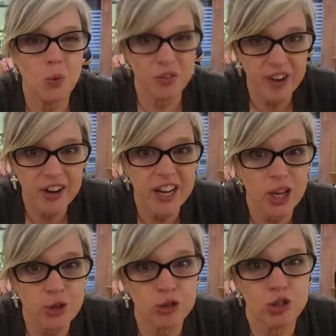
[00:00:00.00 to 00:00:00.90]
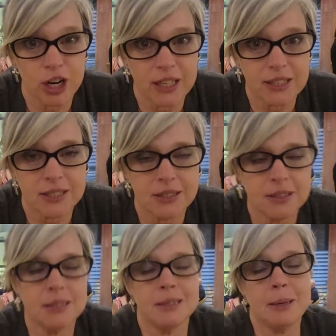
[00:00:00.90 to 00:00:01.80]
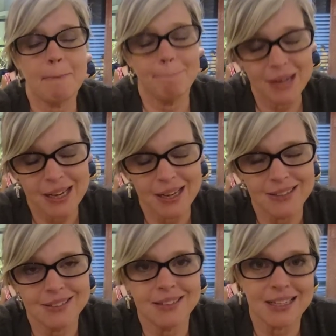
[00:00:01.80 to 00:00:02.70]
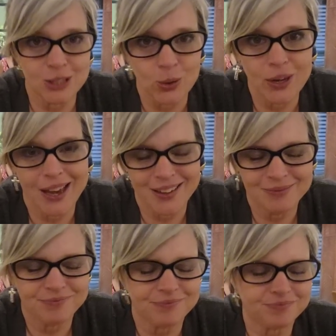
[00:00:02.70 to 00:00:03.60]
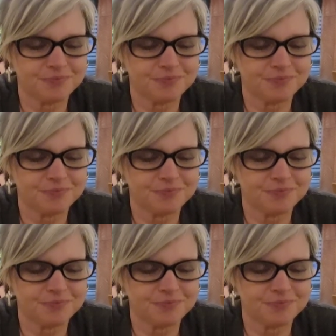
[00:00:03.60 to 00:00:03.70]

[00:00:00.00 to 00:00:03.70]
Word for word: we're very underdressed, but Imagine that's okay. That.